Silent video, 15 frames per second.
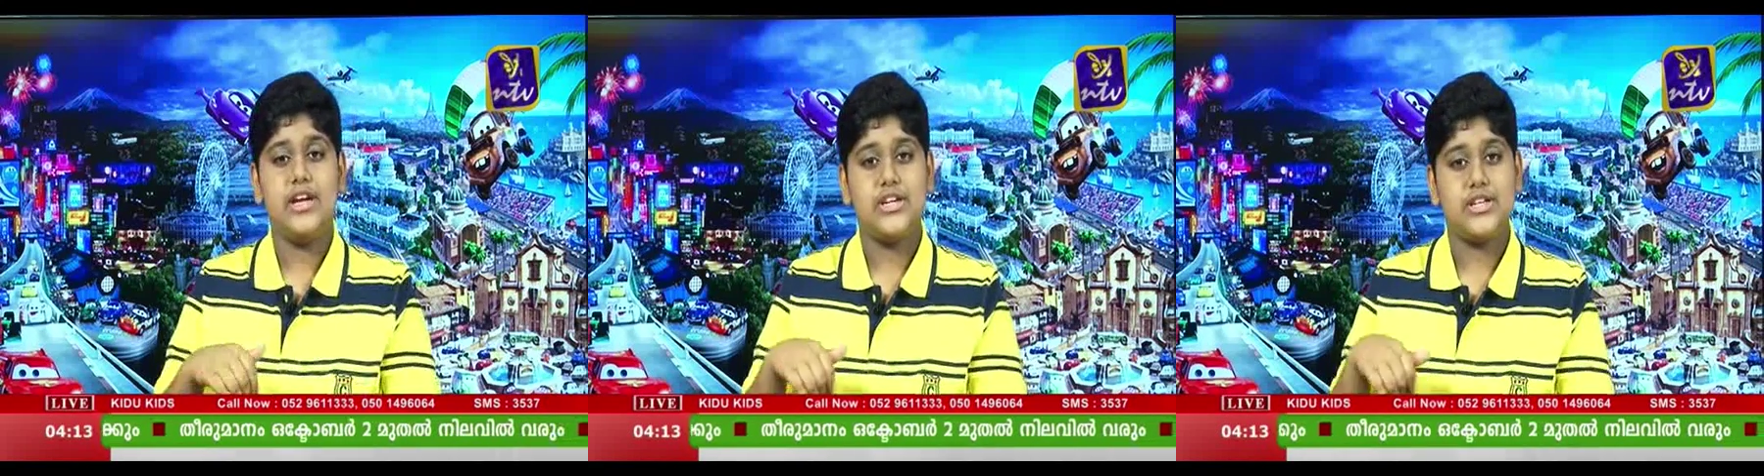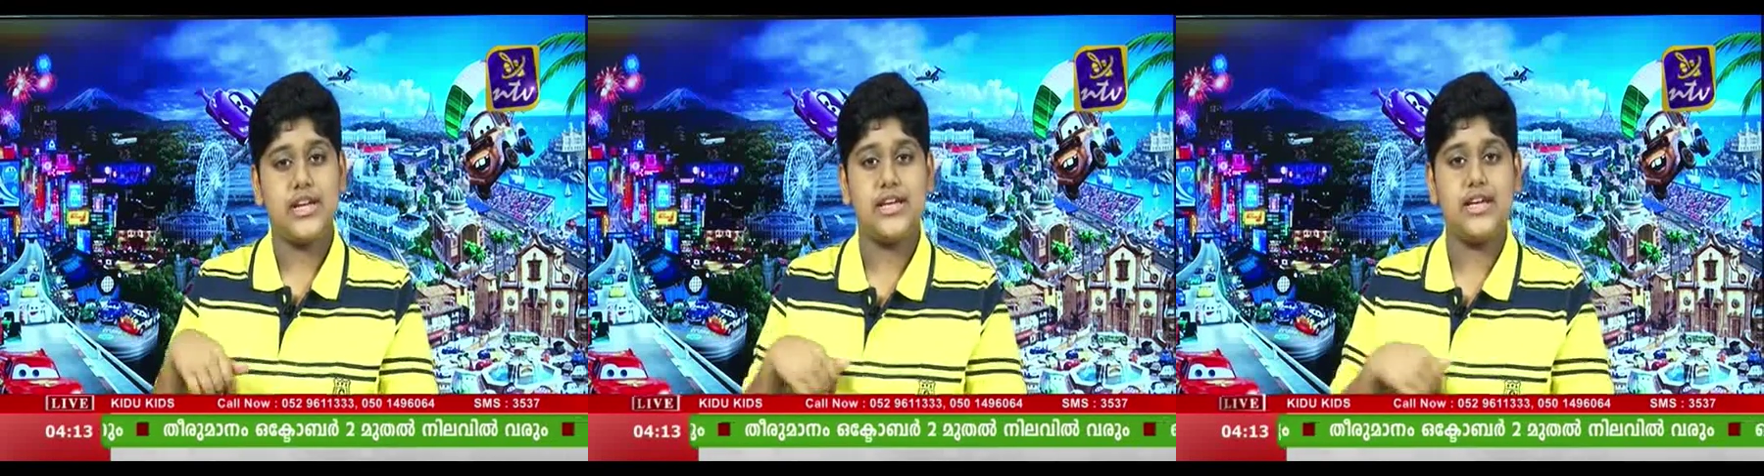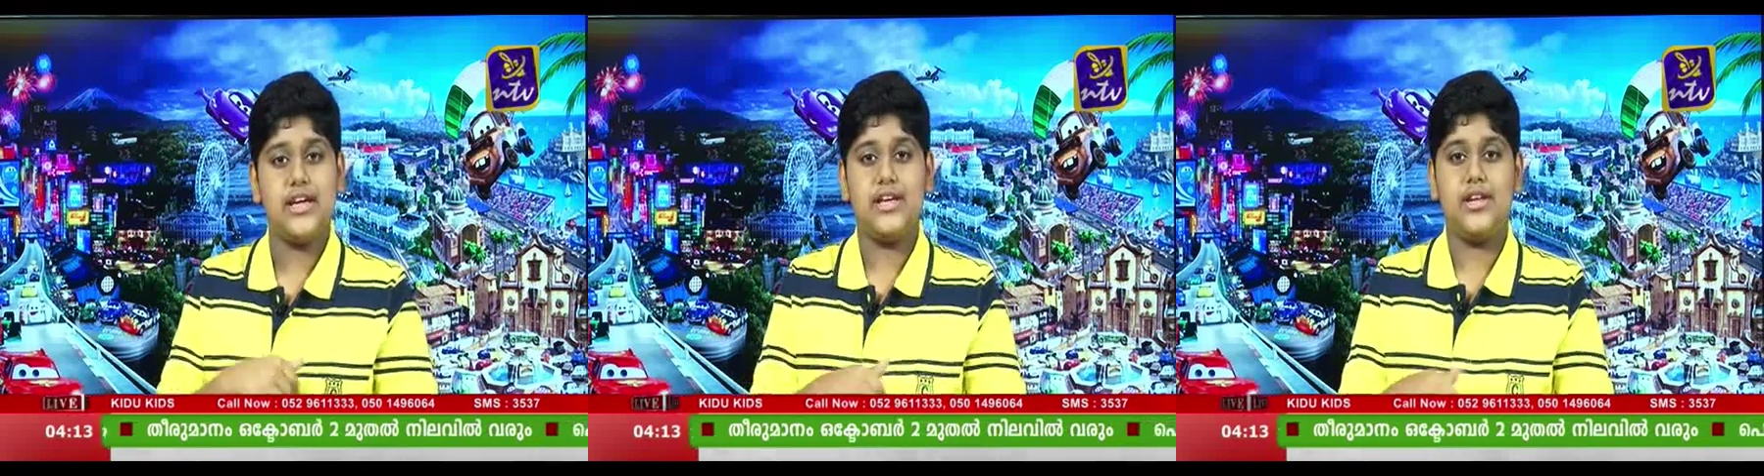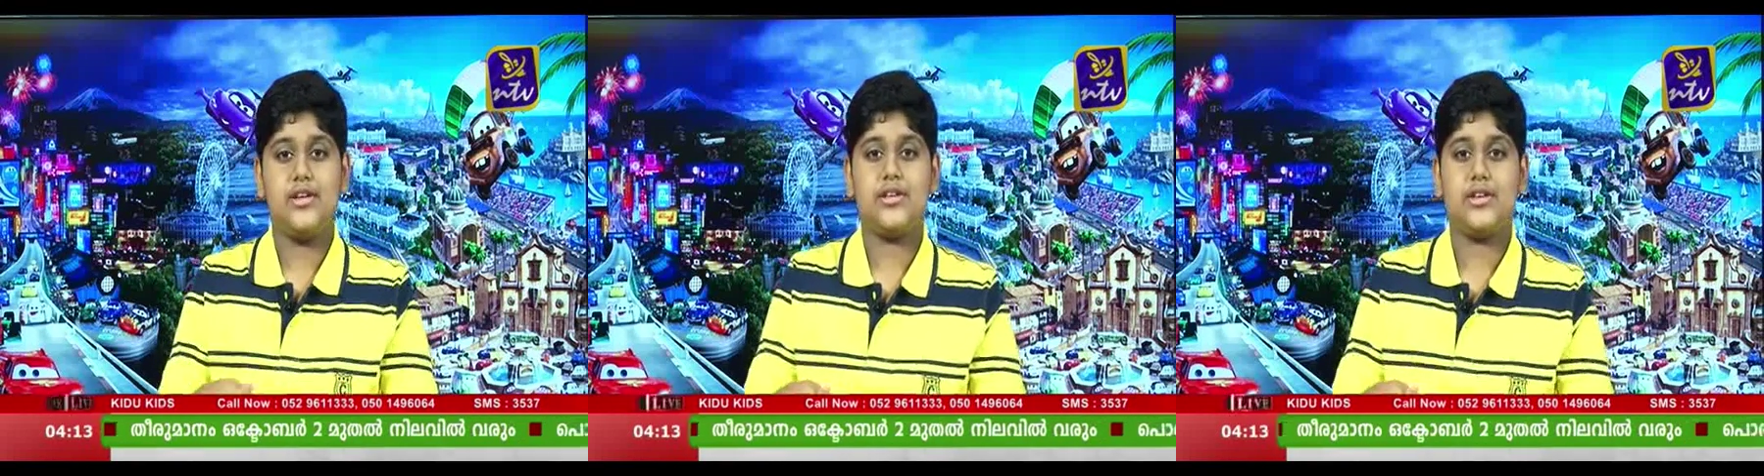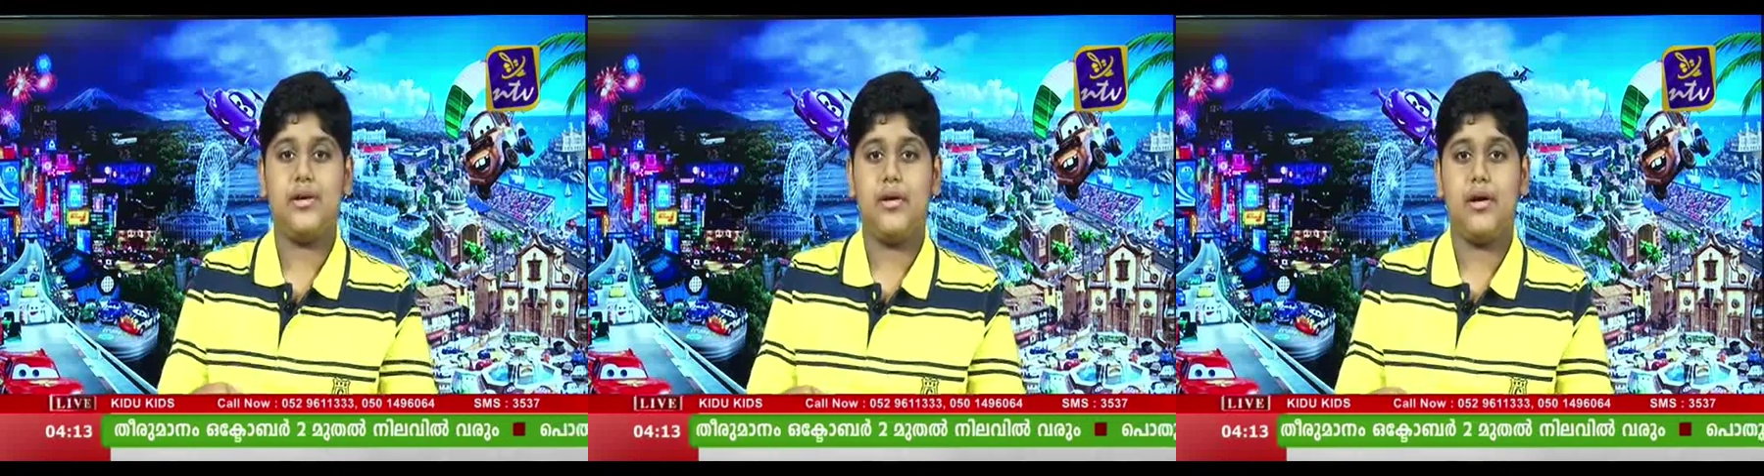she
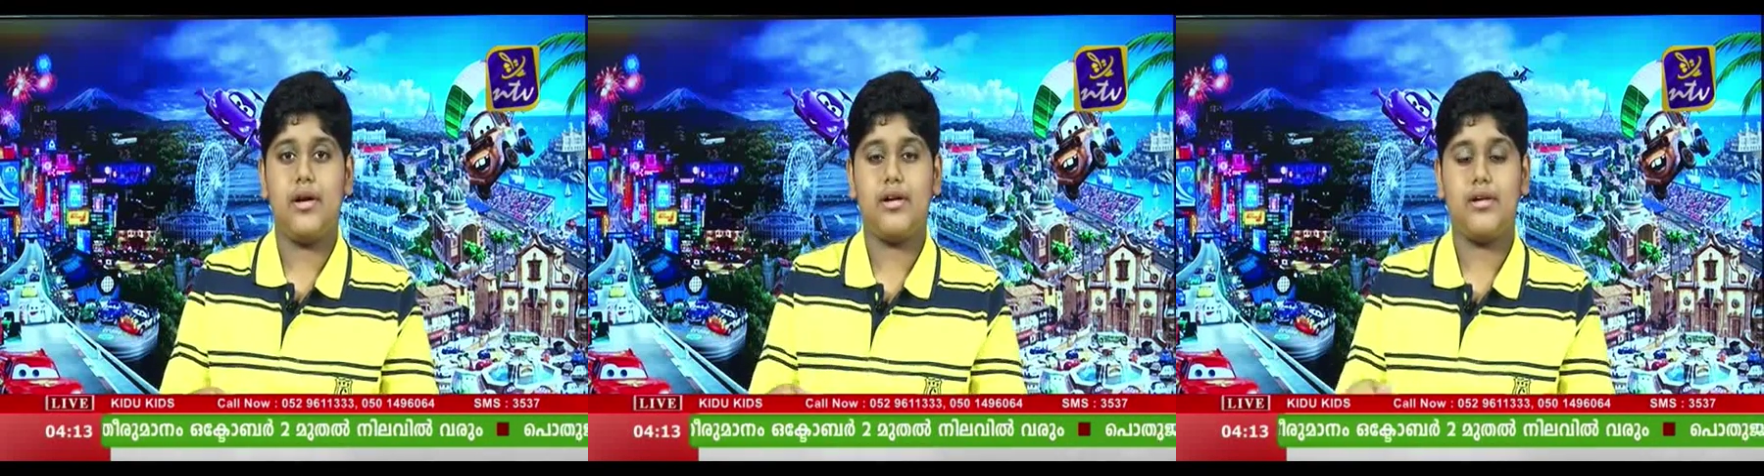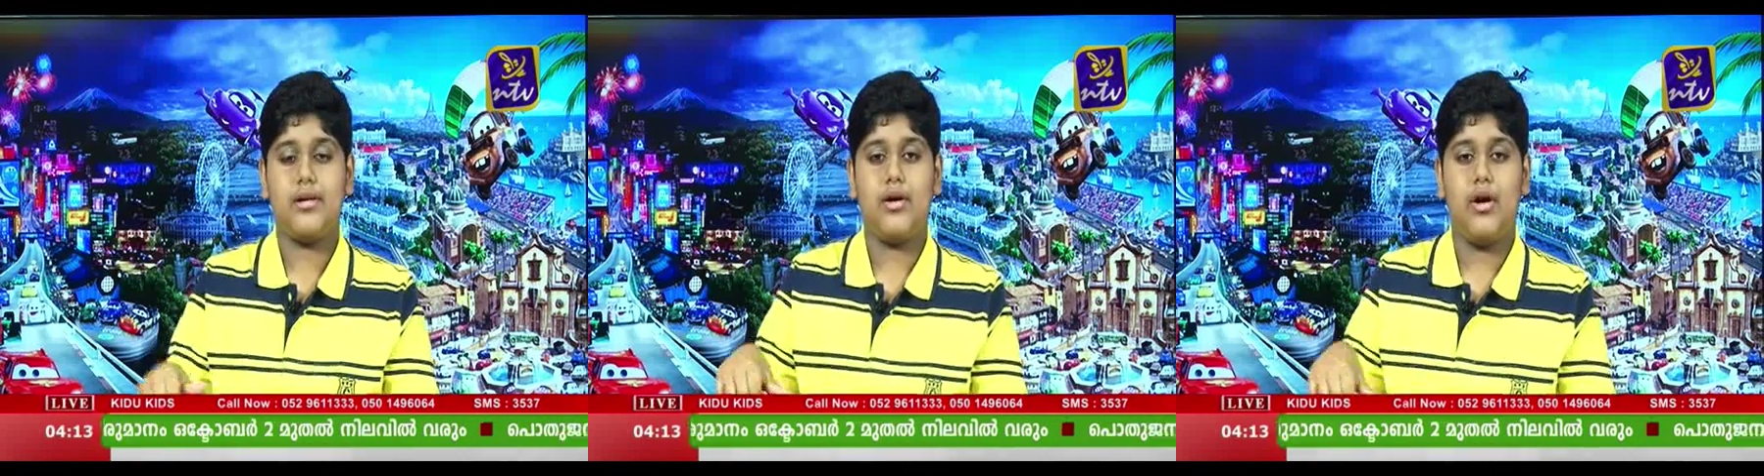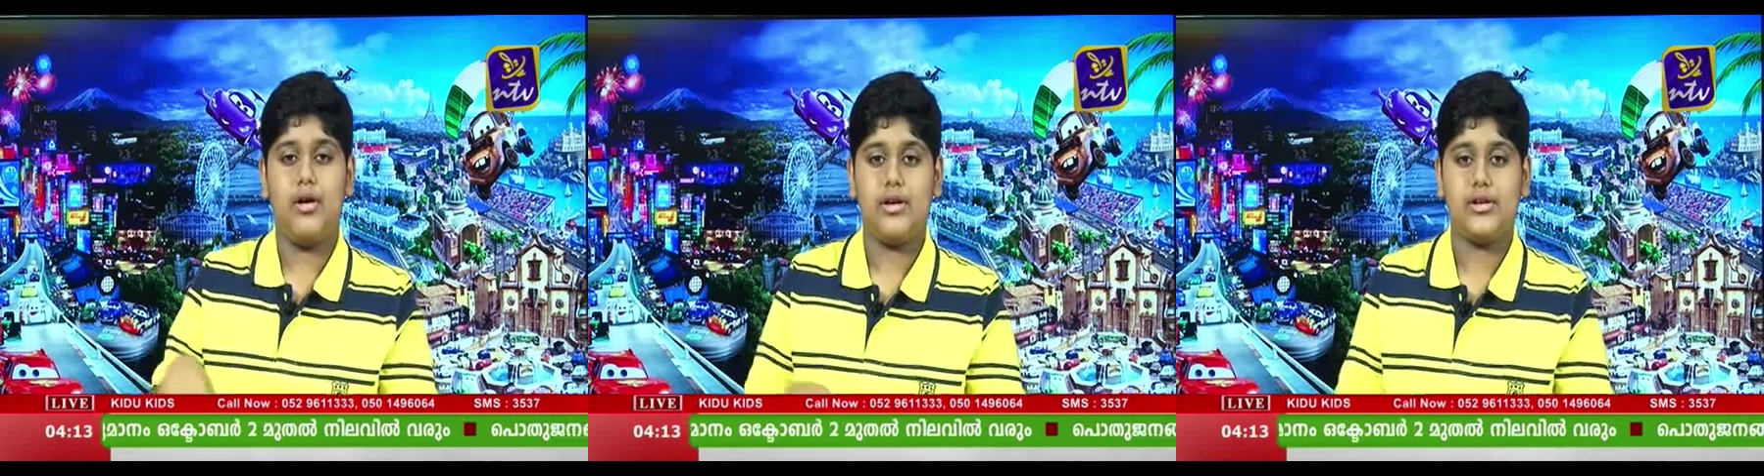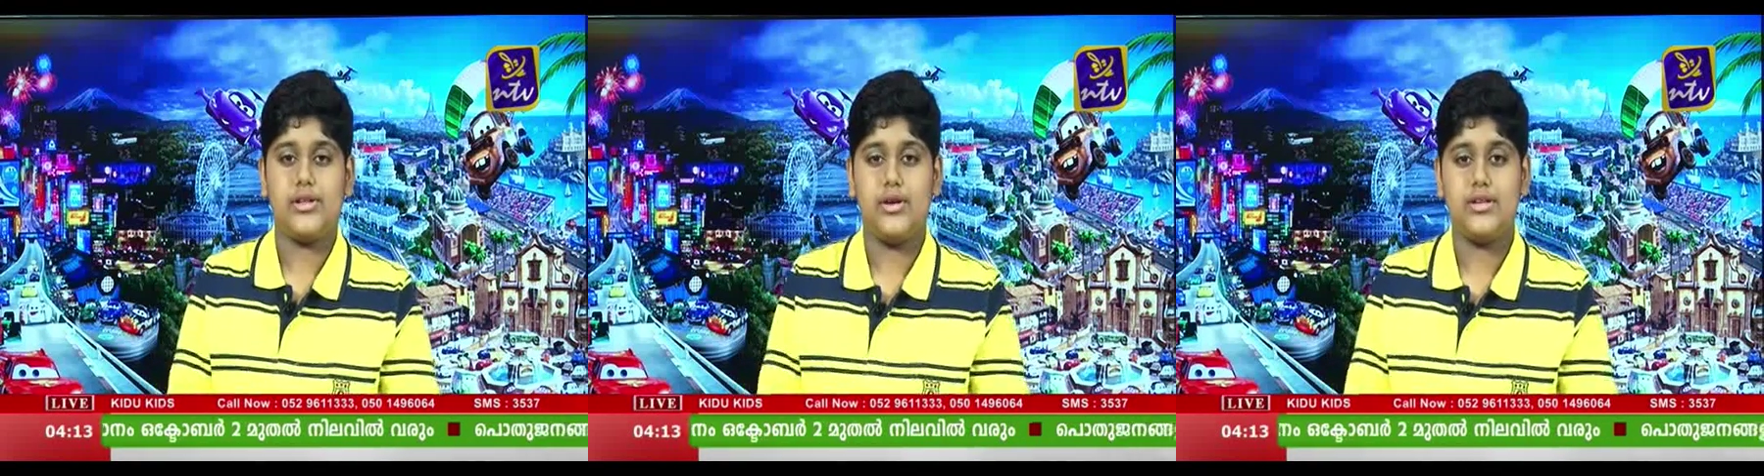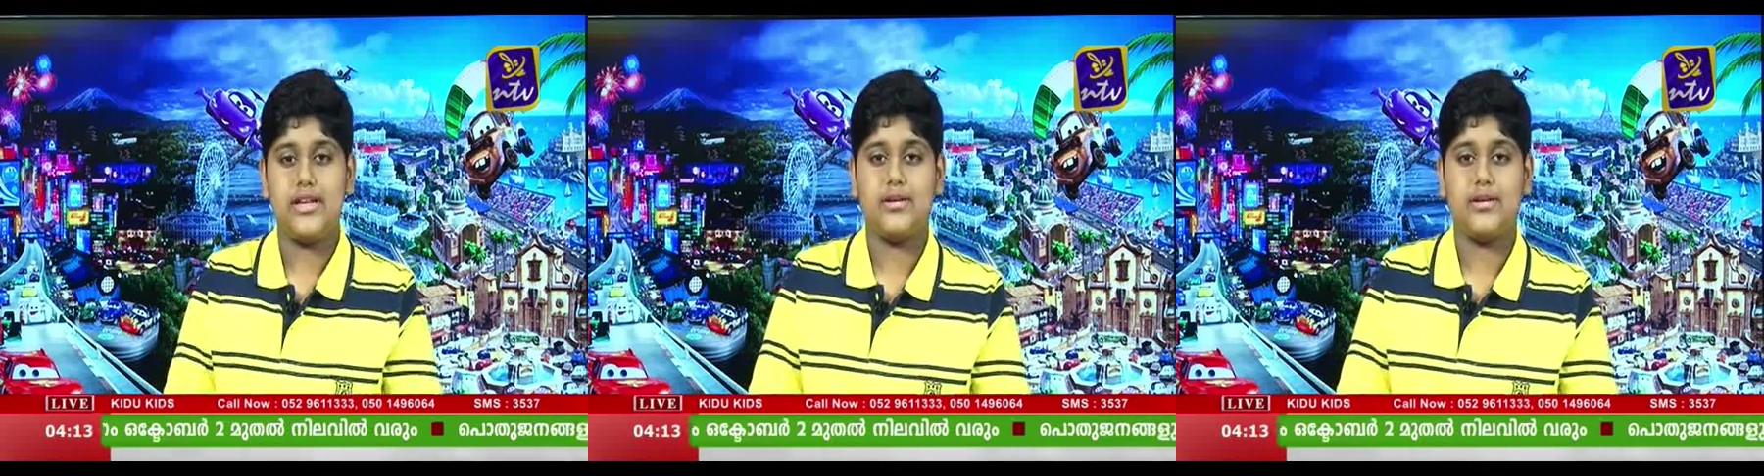was